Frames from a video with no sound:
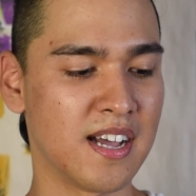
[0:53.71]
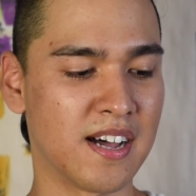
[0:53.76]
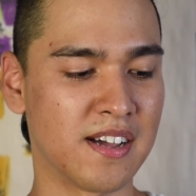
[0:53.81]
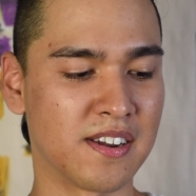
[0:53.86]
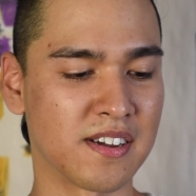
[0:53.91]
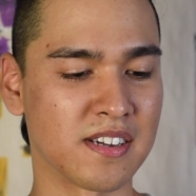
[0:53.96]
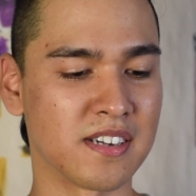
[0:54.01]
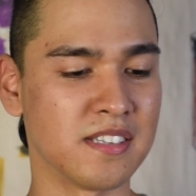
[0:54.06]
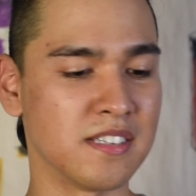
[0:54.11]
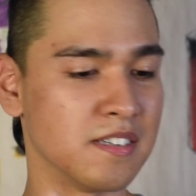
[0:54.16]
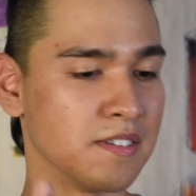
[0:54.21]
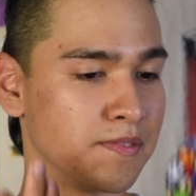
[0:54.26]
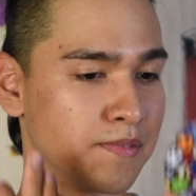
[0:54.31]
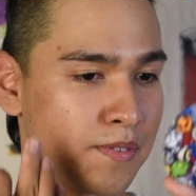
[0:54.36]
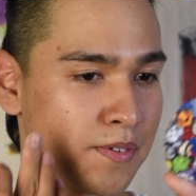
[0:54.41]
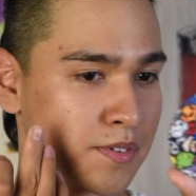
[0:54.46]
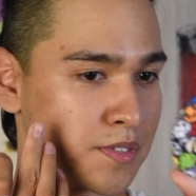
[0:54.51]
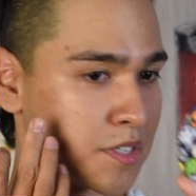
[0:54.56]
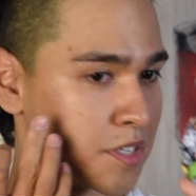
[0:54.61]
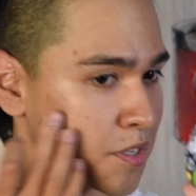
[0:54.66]
I'm not going to do a
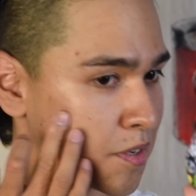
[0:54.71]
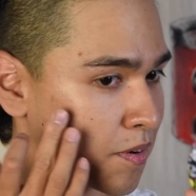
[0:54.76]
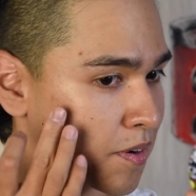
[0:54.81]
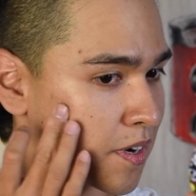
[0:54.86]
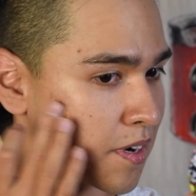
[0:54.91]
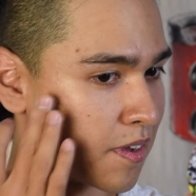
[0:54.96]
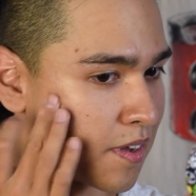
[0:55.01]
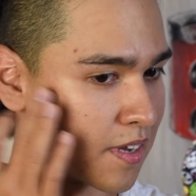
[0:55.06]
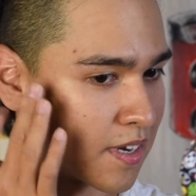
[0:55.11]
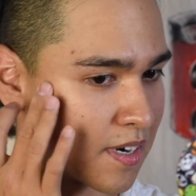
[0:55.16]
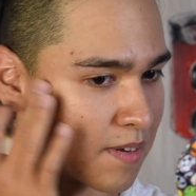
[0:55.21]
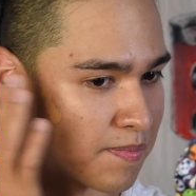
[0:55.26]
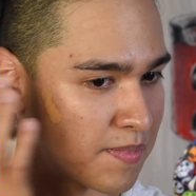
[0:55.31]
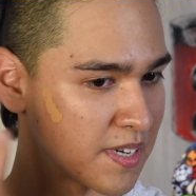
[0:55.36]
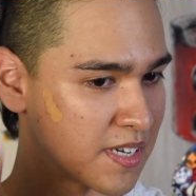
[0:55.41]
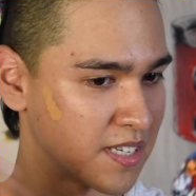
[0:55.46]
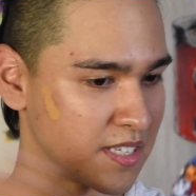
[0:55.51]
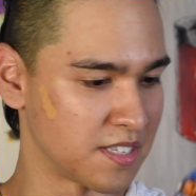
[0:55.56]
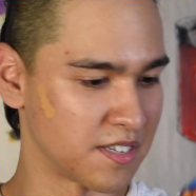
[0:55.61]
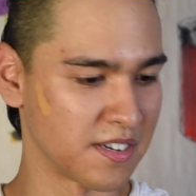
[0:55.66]
full tutorial on it
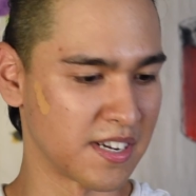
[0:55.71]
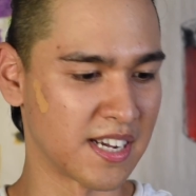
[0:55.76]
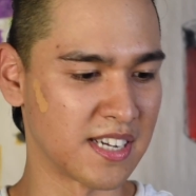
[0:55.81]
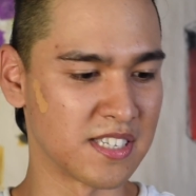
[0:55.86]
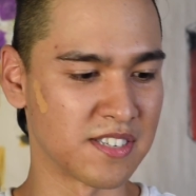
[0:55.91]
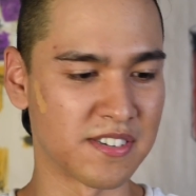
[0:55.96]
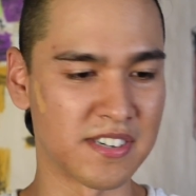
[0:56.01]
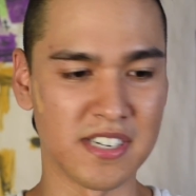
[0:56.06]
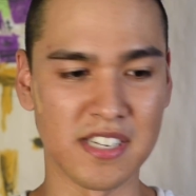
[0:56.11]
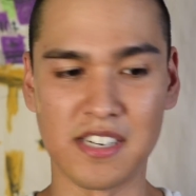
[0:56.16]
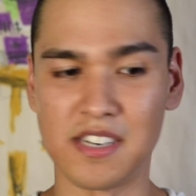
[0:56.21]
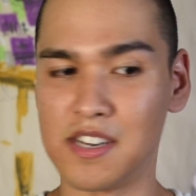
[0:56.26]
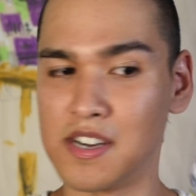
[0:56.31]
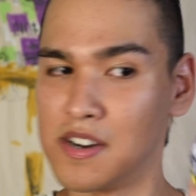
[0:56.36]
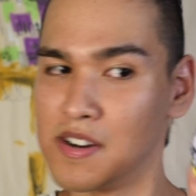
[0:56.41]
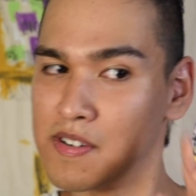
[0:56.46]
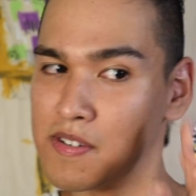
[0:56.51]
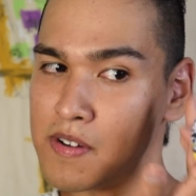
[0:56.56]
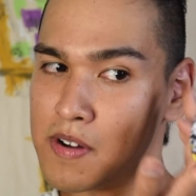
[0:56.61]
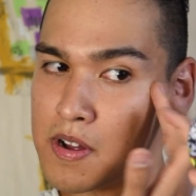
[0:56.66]
because you guys already
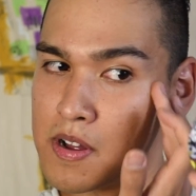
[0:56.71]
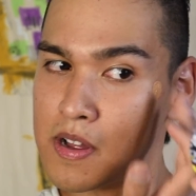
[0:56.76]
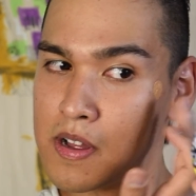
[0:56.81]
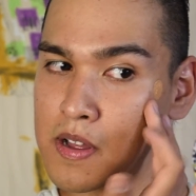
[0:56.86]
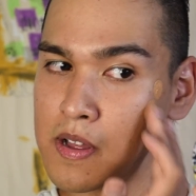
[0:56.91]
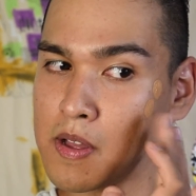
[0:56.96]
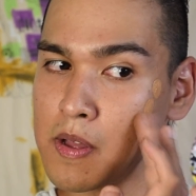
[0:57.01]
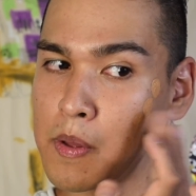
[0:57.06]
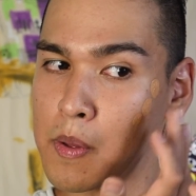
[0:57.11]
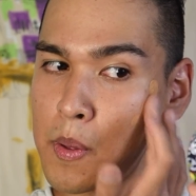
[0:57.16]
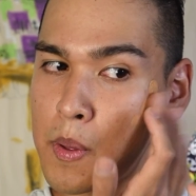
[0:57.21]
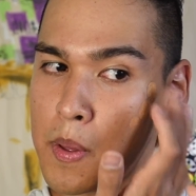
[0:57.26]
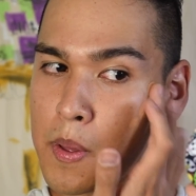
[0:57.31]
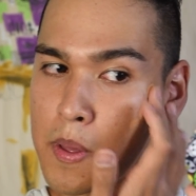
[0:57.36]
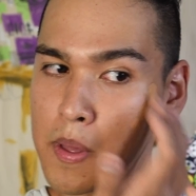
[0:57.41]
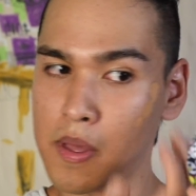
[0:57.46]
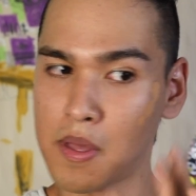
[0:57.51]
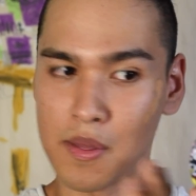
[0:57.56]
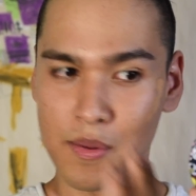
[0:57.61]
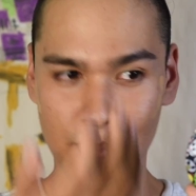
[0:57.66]
know
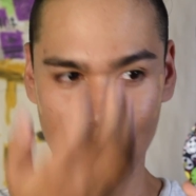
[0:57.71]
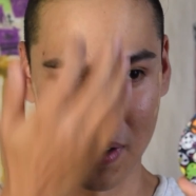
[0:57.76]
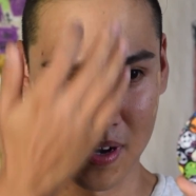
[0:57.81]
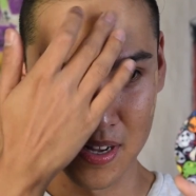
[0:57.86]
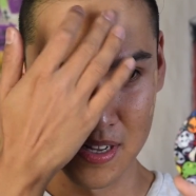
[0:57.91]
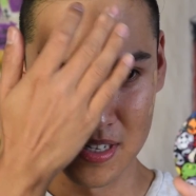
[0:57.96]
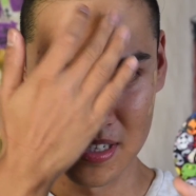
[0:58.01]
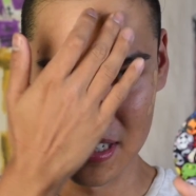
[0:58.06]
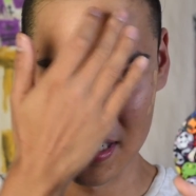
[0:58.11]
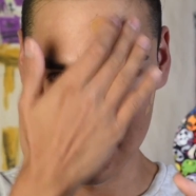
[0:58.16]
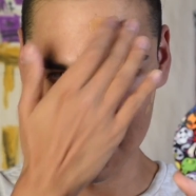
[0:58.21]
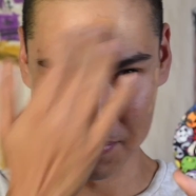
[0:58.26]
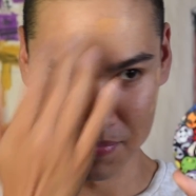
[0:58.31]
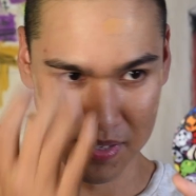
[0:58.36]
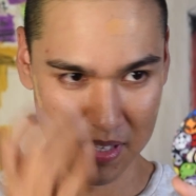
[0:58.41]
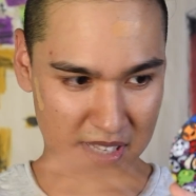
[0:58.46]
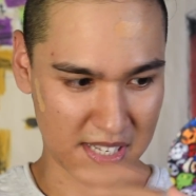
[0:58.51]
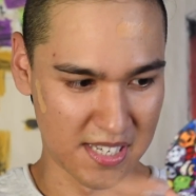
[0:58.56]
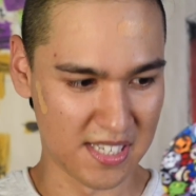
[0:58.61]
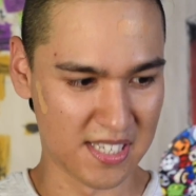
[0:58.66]
what is up
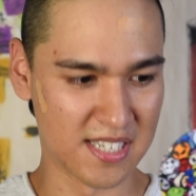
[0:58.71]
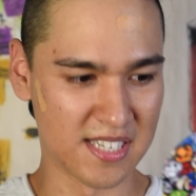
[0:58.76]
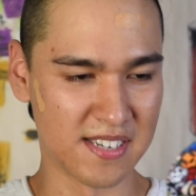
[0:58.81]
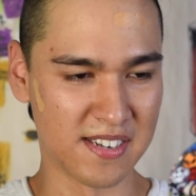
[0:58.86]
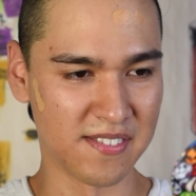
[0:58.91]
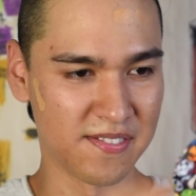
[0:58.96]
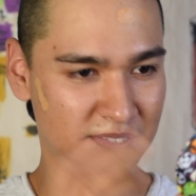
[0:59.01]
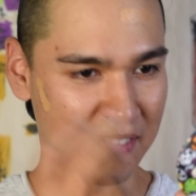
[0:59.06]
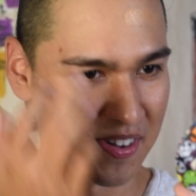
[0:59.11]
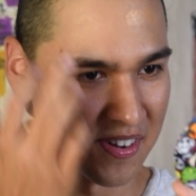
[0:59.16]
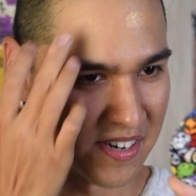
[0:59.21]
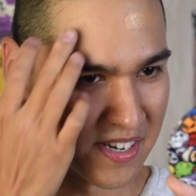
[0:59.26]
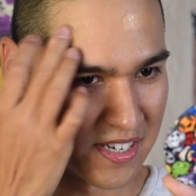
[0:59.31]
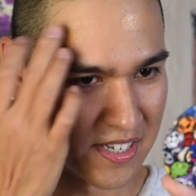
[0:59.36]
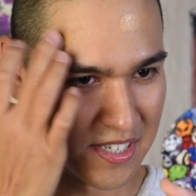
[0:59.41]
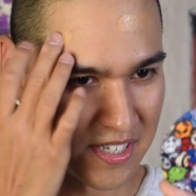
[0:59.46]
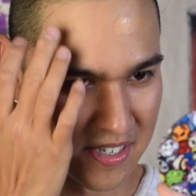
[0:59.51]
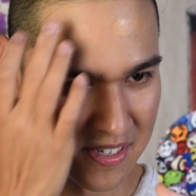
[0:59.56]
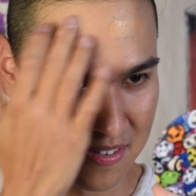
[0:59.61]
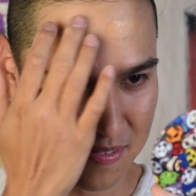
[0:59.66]
with this
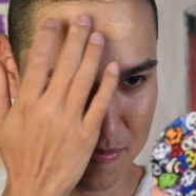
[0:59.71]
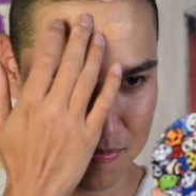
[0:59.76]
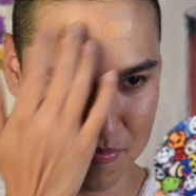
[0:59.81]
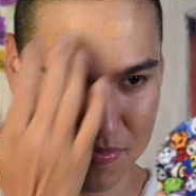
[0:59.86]
foundation.